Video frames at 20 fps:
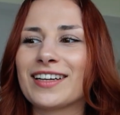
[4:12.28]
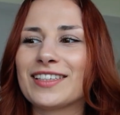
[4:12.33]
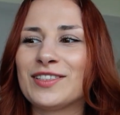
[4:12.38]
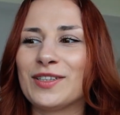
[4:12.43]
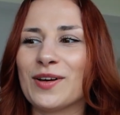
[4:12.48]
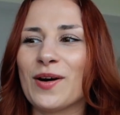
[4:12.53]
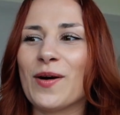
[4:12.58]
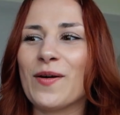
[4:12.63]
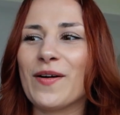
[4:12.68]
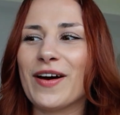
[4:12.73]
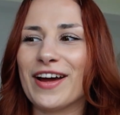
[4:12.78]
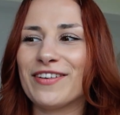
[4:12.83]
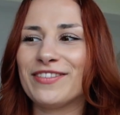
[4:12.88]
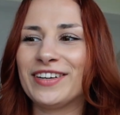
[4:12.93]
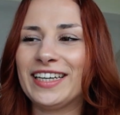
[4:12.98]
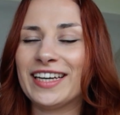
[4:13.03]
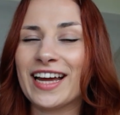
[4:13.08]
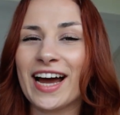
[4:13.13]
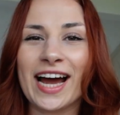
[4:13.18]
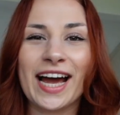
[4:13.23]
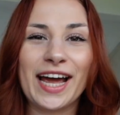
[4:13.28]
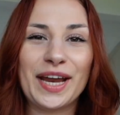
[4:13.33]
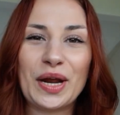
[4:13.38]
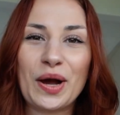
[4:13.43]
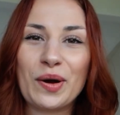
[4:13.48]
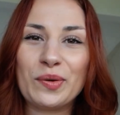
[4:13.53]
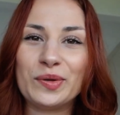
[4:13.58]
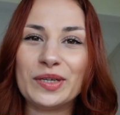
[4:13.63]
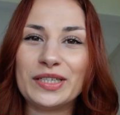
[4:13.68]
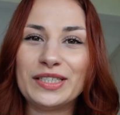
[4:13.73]
so every night
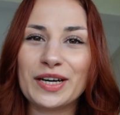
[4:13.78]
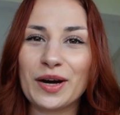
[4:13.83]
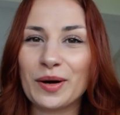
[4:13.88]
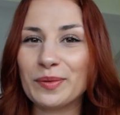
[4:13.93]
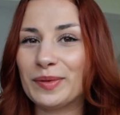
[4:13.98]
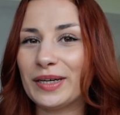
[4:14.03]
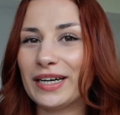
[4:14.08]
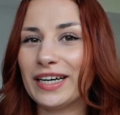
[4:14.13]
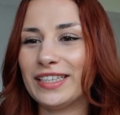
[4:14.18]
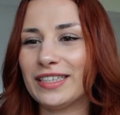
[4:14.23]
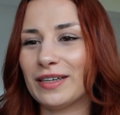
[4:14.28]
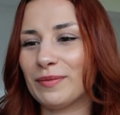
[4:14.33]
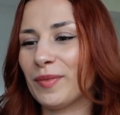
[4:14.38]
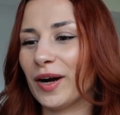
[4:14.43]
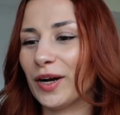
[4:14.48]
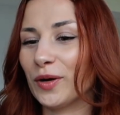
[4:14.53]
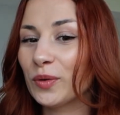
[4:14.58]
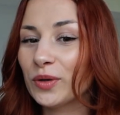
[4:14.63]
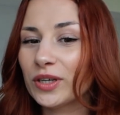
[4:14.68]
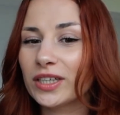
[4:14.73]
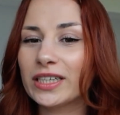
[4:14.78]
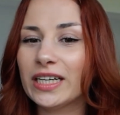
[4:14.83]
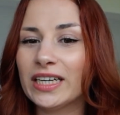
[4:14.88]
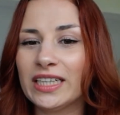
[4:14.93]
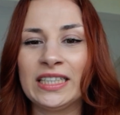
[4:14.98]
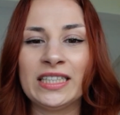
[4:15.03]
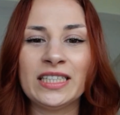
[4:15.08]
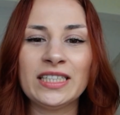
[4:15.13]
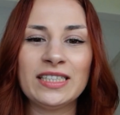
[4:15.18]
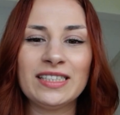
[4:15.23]
I would tell my
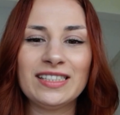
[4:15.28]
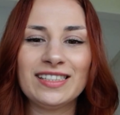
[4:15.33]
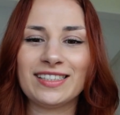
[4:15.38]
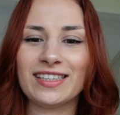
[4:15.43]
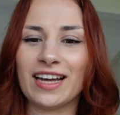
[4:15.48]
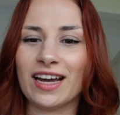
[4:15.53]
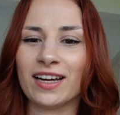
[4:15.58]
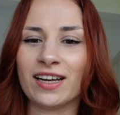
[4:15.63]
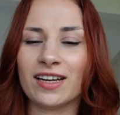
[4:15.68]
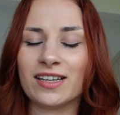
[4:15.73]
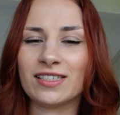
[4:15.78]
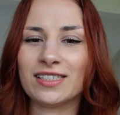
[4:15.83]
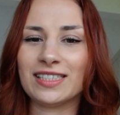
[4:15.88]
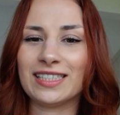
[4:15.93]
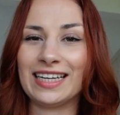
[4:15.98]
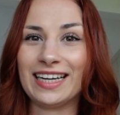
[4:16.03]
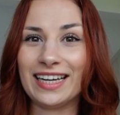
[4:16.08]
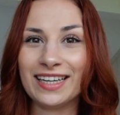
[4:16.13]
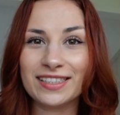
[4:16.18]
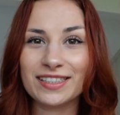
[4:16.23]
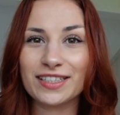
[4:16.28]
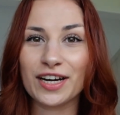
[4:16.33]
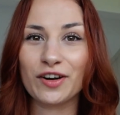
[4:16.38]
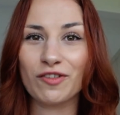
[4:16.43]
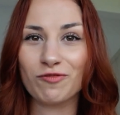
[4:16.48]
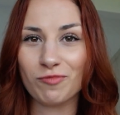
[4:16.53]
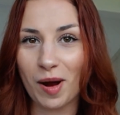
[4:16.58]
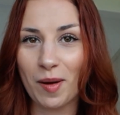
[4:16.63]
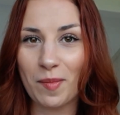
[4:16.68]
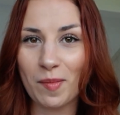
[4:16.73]
organs and the inside
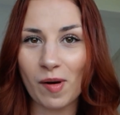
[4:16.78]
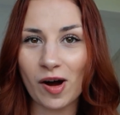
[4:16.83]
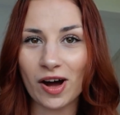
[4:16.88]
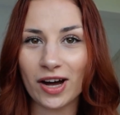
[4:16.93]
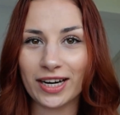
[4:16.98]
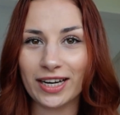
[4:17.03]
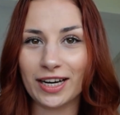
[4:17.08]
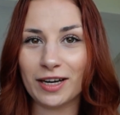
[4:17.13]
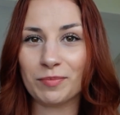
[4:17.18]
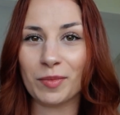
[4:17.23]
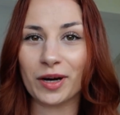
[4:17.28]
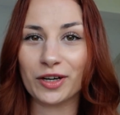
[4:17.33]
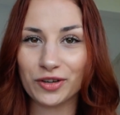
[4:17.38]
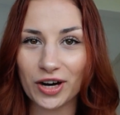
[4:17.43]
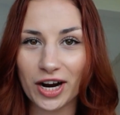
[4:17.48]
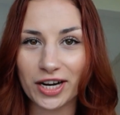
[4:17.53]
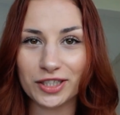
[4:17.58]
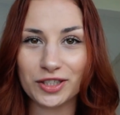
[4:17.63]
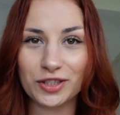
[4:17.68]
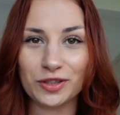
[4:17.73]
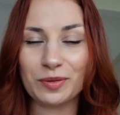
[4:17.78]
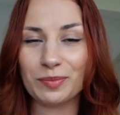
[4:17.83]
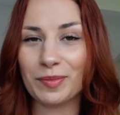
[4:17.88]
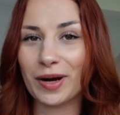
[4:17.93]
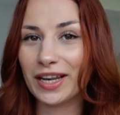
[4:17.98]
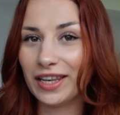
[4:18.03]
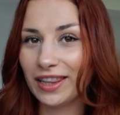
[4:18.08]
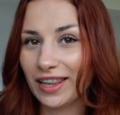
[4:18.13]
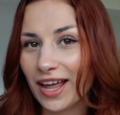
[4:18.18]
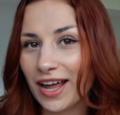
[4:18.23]
of my body, my gratitude,
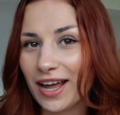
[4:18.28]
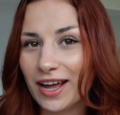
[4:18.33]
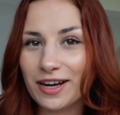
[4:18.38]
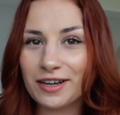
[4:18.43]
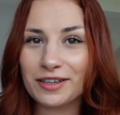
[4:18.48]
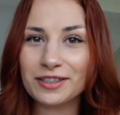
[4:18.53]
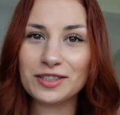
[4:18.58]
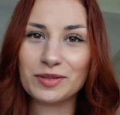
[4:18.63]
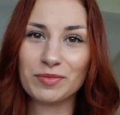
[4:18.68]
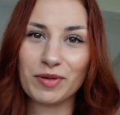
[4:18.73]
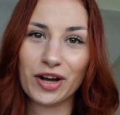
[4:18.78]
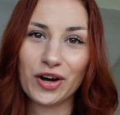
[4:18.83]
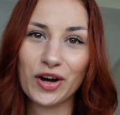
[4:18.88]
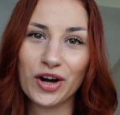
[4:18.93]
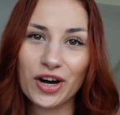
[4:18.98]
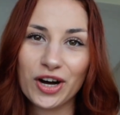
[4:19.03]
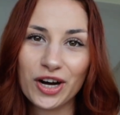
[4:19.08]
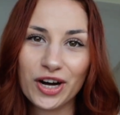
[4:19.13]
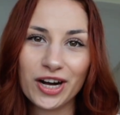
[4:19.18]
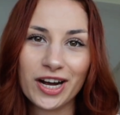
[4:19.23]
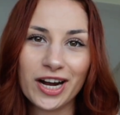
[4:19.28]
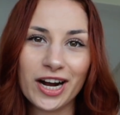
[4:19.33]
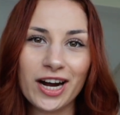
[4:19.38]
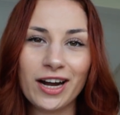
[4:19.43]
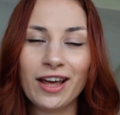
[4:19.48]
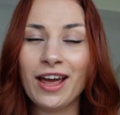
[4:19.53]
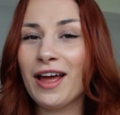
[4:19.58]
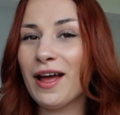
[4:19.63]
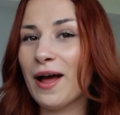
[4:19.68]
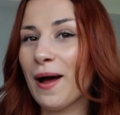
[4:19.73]
my lungs, my
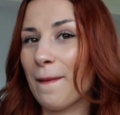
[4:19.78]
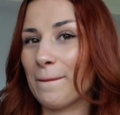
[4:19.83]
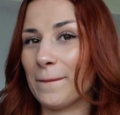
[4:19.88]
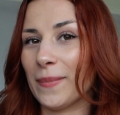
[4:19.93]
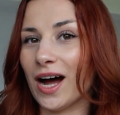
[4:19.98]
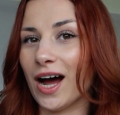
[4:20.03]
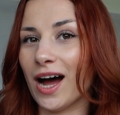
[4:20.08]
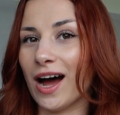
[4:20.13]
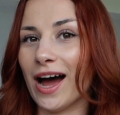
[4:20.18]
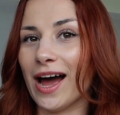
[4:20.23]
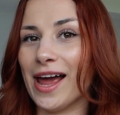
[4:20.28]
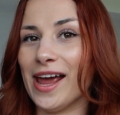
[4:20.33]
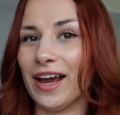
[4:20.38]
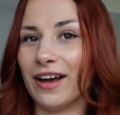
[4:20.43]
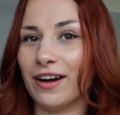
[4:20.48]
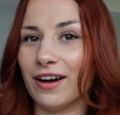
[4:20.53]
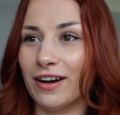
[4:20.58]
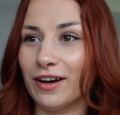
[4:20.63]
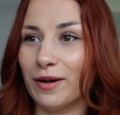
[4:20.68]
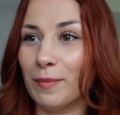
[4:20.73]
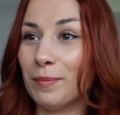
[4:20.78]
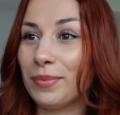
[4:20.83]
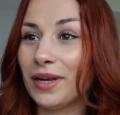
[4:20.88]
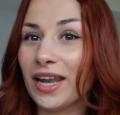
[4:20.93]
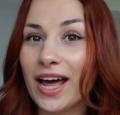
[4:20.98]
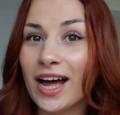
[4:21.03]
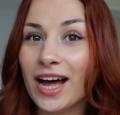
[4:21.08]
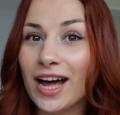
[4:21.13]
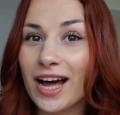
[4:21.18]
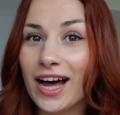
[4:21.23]
heart, my
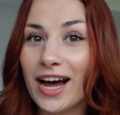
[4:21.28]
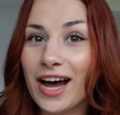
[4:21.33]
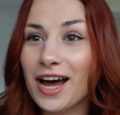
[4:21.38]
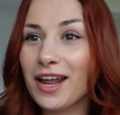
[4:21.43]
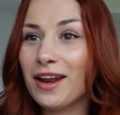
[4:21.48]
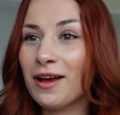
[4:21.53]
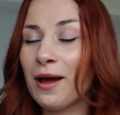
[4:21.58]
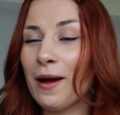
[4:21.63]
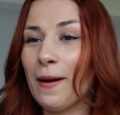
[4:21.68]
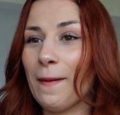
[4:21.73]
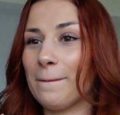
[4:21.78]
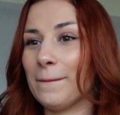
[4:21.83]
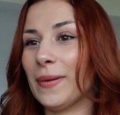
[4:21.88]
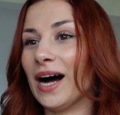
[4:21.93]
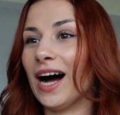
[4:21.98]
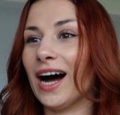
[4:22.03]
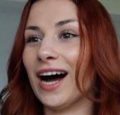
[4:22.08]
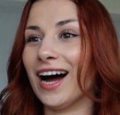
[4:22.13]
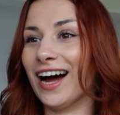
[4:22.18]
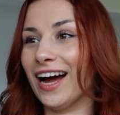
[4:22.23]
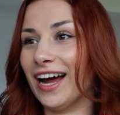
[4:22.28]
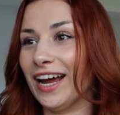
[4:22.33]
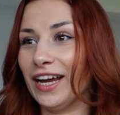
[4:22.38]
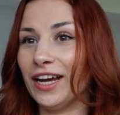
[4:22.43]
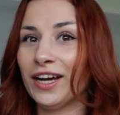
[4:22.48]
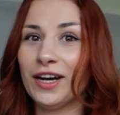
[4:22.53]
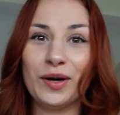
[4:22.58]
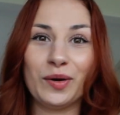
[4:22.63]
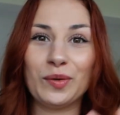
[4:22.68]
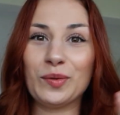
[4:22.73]
blood, my
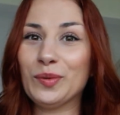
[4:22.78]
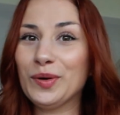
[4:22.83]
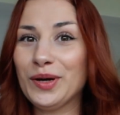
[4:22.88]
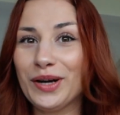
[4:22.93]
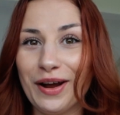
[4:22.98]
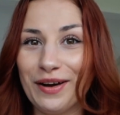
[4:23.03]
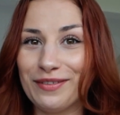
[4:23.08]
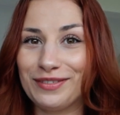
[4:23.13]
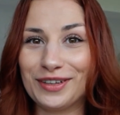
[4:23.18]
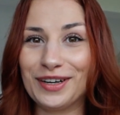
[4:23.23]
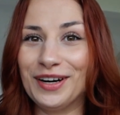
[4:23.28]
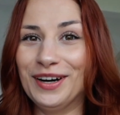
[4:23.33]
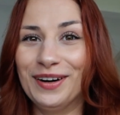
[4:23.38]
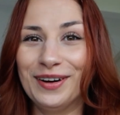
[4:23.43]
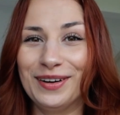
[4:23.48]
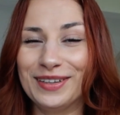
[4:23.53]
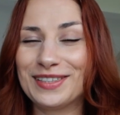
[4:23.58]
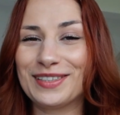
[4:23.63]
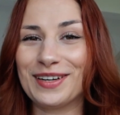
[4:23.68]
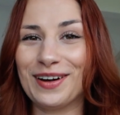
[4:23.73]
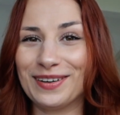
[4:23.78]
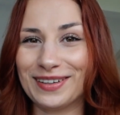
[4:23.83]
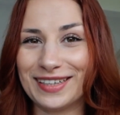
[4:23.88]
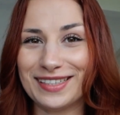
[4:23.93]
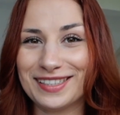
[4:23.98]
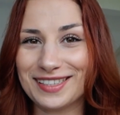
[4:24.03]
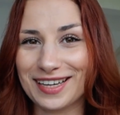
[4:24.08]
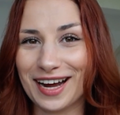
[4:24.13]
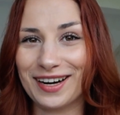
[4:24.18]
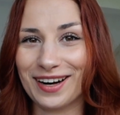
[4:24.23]
whatever was all
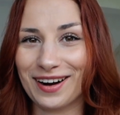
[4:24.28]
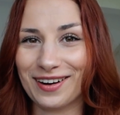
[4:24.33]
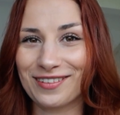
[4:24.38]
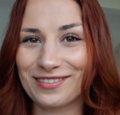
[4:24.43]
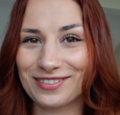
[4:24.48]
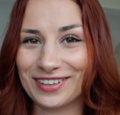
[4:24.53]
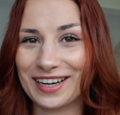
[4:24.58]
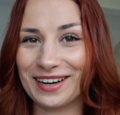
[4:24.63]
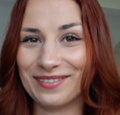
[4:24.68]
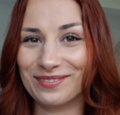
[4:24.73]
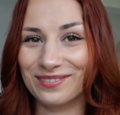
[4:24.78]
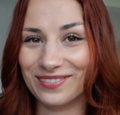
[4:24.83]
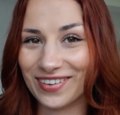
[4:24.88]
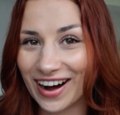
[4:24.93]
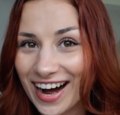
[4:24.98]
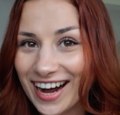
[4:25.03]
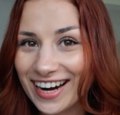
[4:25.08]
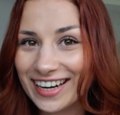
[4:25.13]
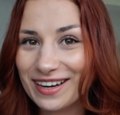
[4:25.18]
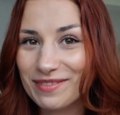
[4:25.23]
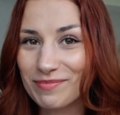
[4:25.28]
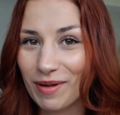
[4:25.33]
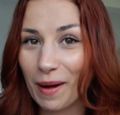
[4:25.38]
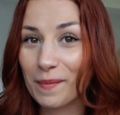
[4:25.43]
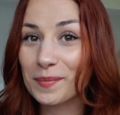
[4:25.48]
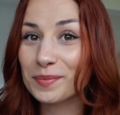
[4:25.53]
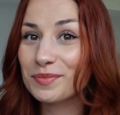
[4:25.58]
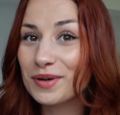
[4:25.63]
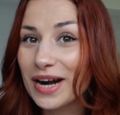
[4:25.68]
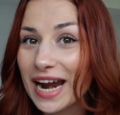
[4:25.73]
inside our freaking body,
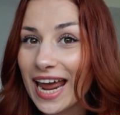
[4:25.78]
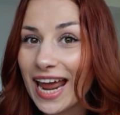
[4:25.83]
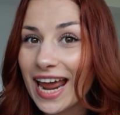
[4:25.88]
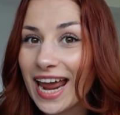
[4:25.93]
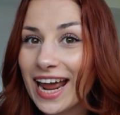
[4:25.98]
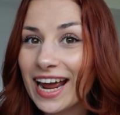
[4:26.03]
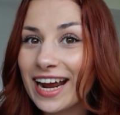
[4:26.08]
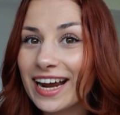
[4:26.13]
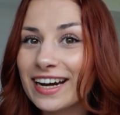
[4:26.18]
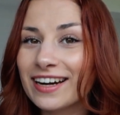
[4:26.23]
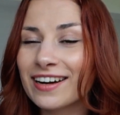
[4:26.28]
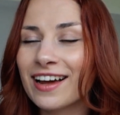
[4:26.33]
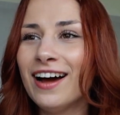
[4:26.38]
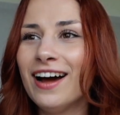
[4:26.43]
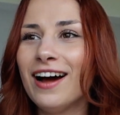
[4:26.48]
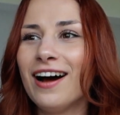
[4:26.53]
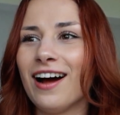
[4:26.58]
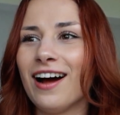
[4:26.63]
my brain,